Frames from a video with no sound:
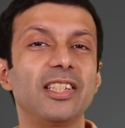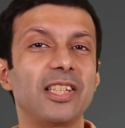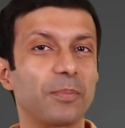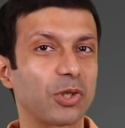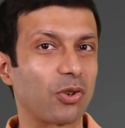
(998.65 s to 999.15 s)

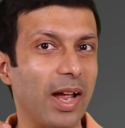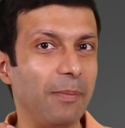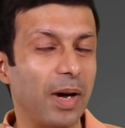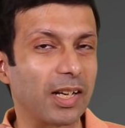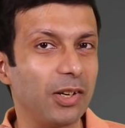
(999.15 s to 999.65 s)

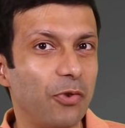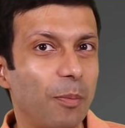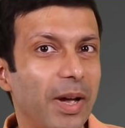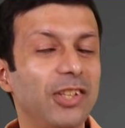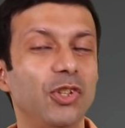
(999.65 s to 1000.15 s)
subscribe button for
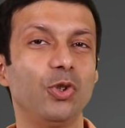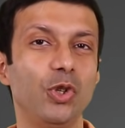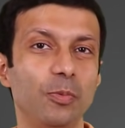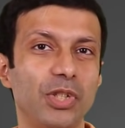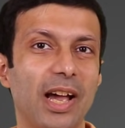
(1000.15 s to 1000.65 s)
my
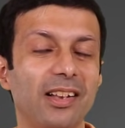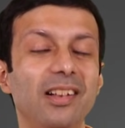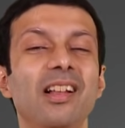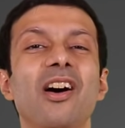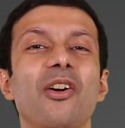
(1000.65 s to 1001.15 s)
YouTube
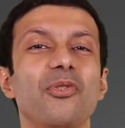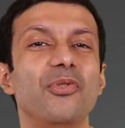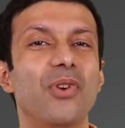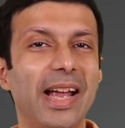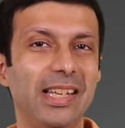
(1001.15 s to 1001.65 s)
channel
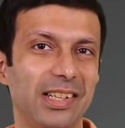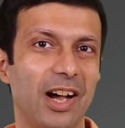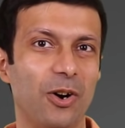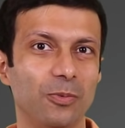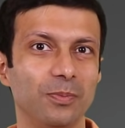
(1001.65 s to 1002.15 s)
right
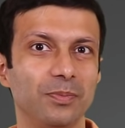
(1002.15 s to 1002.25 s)
now.